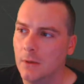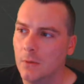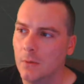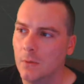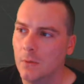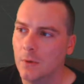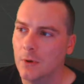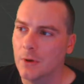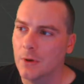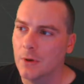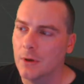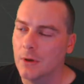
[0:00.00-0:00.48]

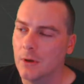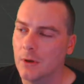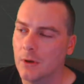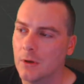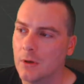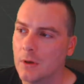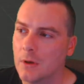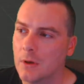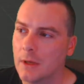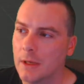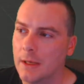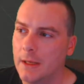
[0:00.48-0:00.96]
We're going to
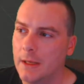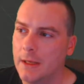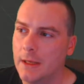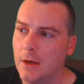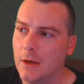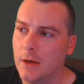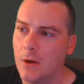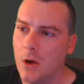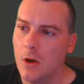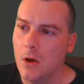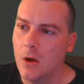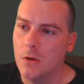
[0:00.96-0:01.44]

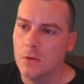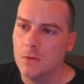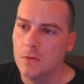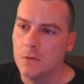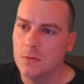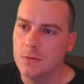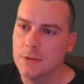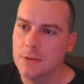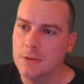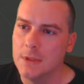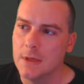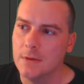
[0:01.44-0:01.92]
click and
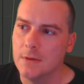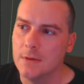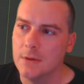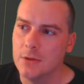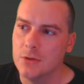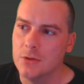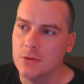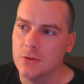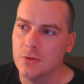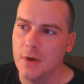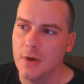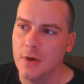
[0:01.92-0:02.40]
hold and
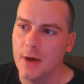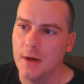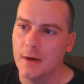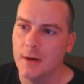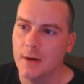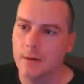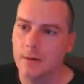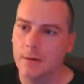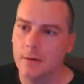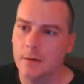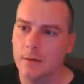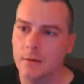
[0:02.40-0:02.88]
then
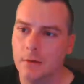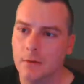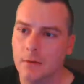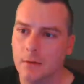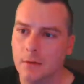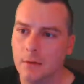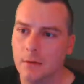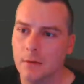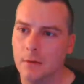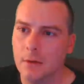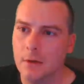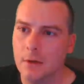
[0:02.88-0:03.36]
drag.
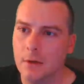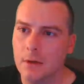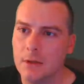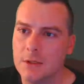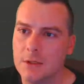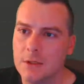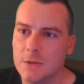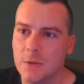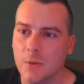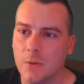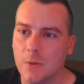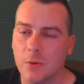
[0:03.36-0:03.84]

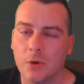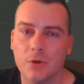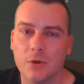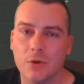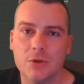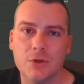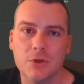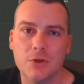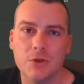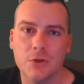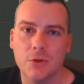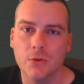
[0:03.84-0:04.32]
So we've
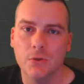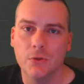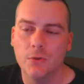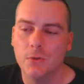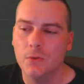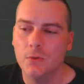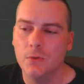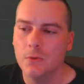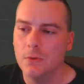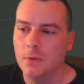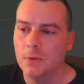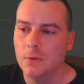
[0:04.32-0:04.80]
got
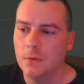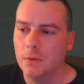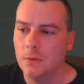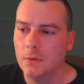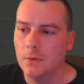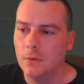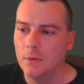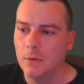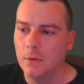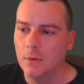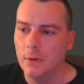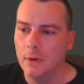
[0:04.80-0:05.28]
2
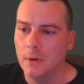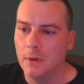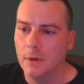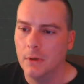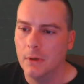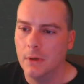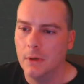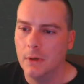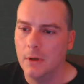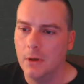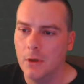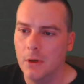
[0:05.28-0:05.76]

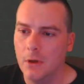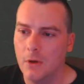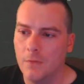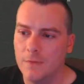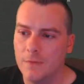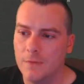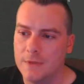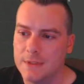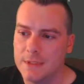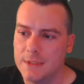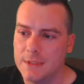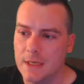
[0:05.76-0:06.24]

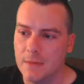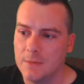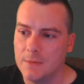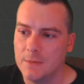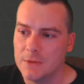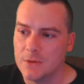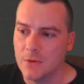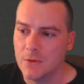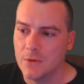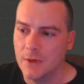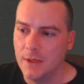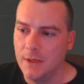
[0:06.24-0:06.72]
of the same
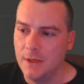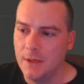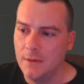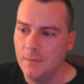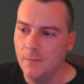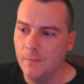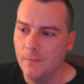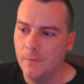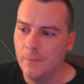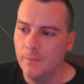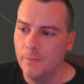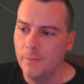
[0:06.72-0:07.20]

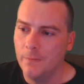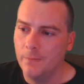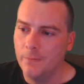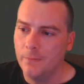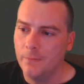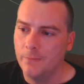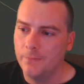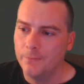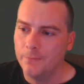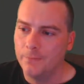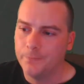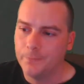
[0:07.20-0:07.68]
screen,
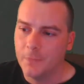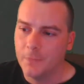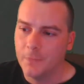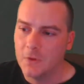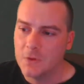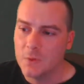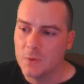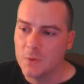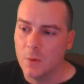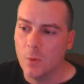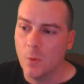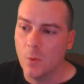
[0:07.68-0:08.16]

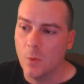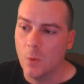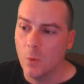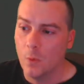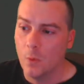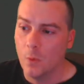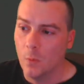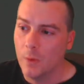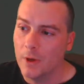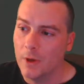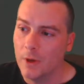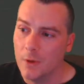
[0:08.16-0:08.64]
because
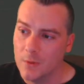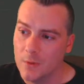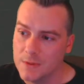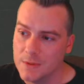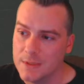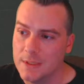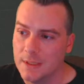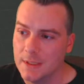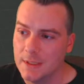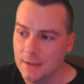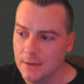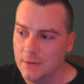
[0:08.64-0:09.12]
we're going
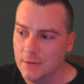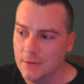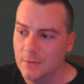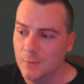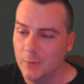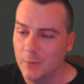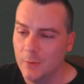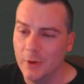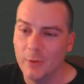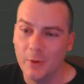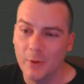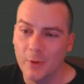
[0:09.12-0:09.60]
to
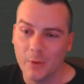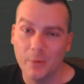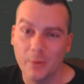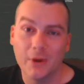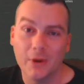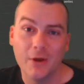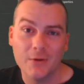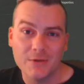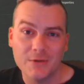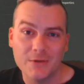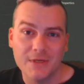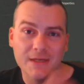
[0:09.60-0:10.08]

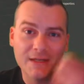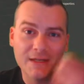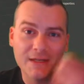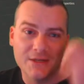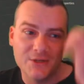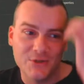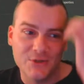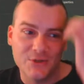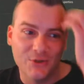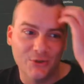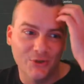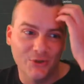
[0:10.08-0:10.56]

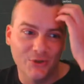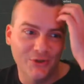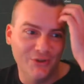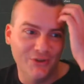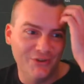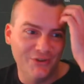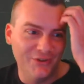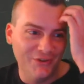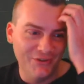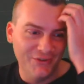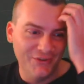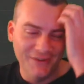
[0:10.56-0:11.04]
need 2.
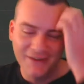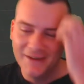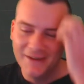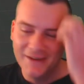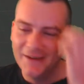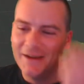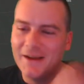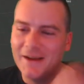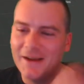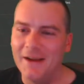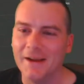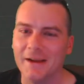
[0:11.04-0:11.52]

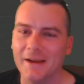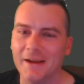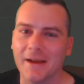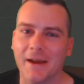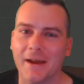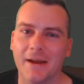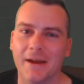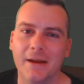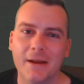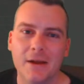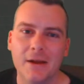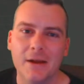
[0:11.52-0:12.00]

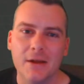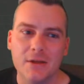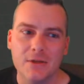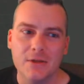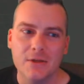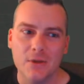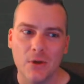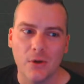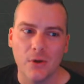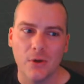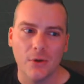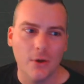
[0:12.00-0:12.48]
Okay,
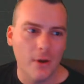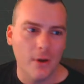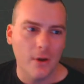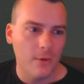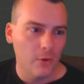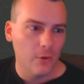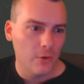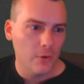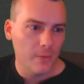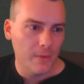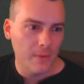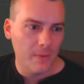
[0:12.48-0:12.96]
so I
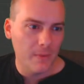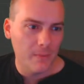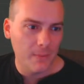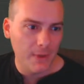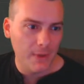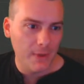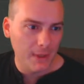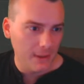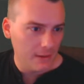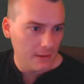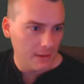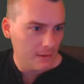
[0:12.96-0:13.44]
look a bit
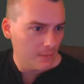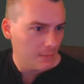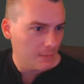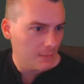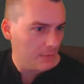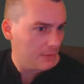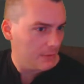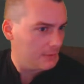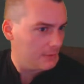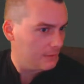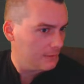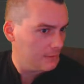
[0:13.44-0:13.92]
pink,
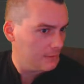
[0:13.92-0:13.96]
but